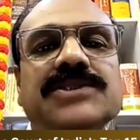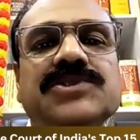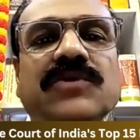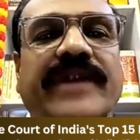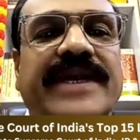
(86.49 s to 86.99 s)

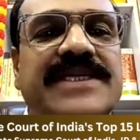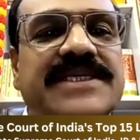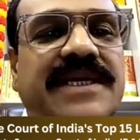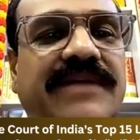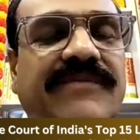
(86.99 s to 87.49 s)
So
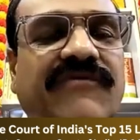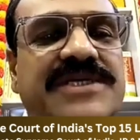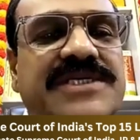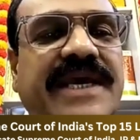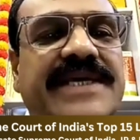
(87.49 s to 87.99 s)
friends,
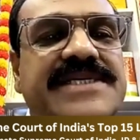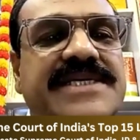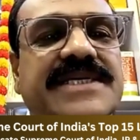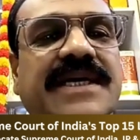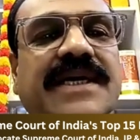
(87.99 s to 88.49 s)
first case
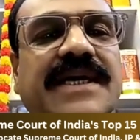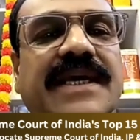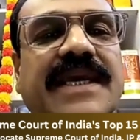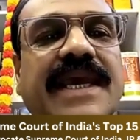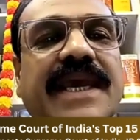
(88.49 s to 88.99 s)
is
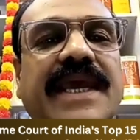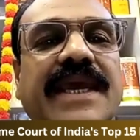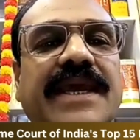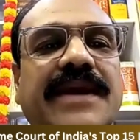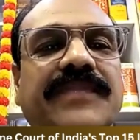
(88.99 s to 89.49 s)

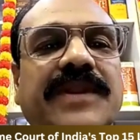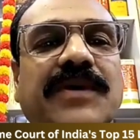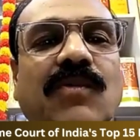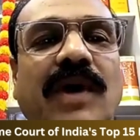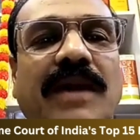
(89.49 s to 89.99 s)
KK
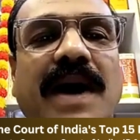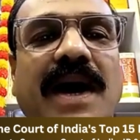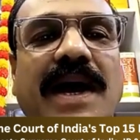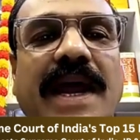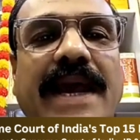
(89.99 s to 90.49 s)

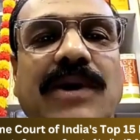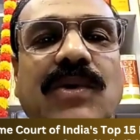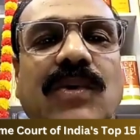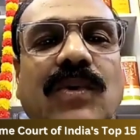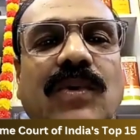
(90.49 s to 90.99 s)
Verma
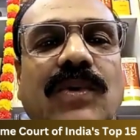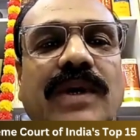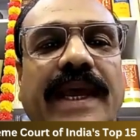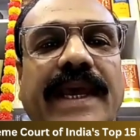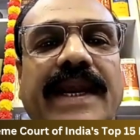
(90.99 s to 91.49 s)
Agro
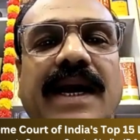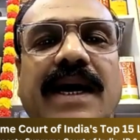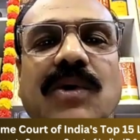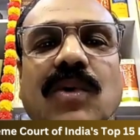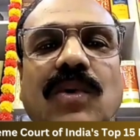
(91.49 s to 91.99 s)
Air
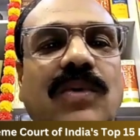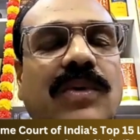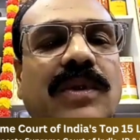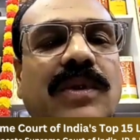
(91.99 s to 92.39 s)
Cargo,